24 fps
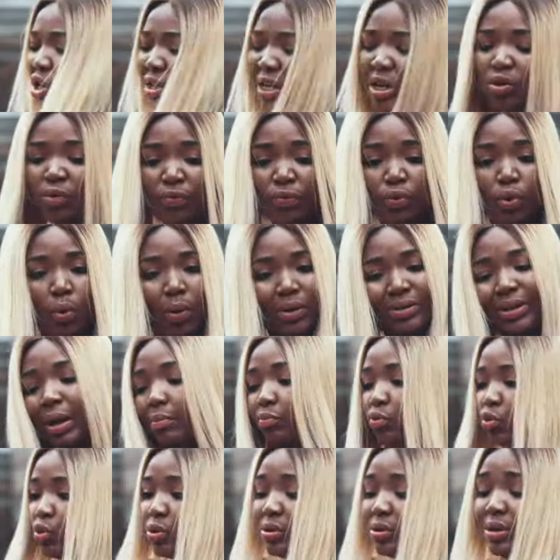short, I don't even know
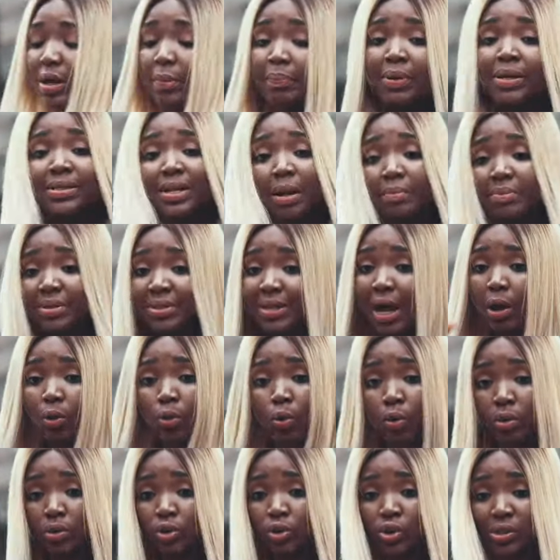what I'm doing here. Please, let me
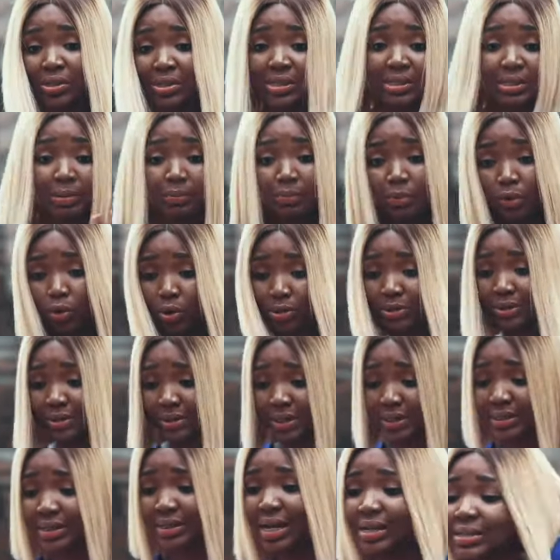start going to the city because the